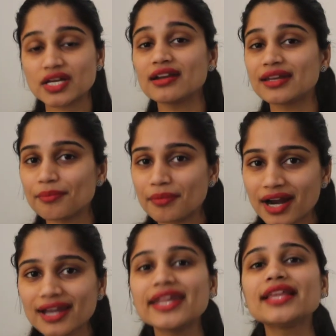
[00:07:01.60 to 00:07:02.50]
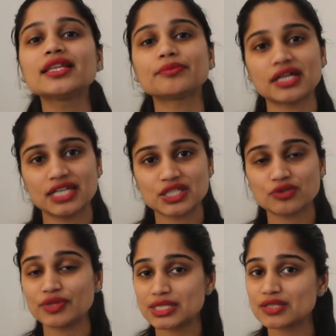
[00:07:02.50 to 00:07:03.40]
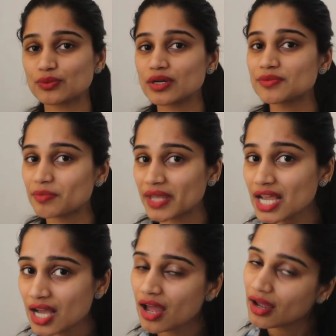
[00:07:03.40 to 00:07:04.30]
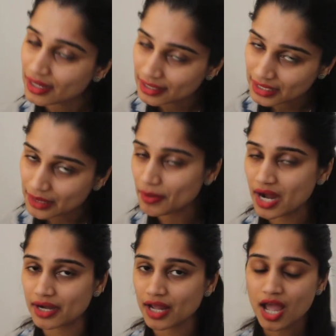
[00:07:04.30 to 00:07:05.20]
are demanding the money, so business firms make demand.